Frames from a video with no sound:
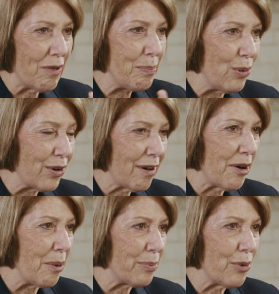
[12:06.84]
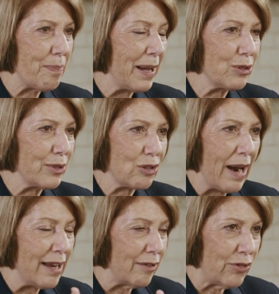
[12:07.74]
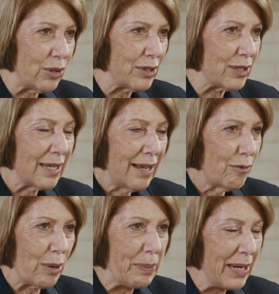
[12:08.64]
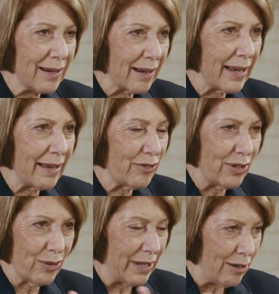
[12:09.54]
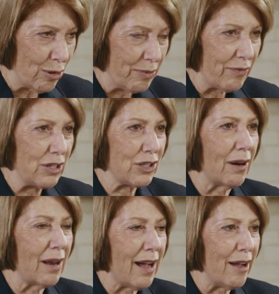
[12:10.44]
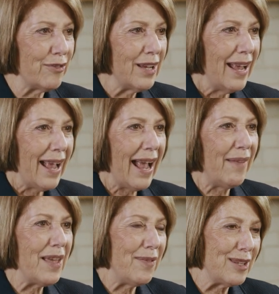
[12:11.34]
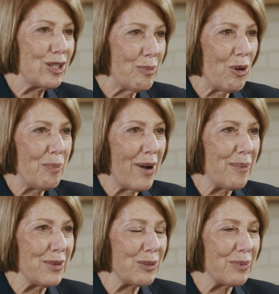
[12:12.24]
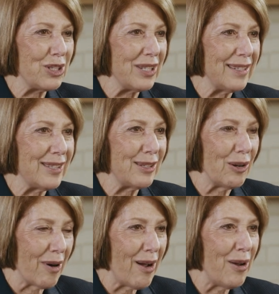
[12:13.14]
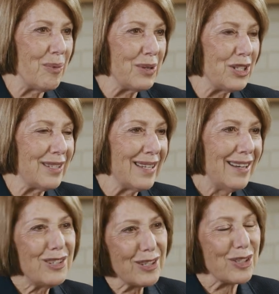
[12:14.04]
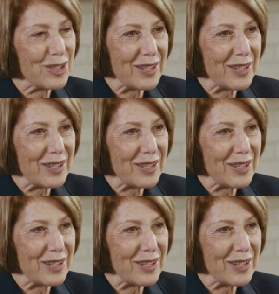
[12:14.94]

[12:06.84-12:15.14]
and reported on it, brought it back to Australian viewers repeatedly in your professional life, and then this small moment, which is your own, which is just as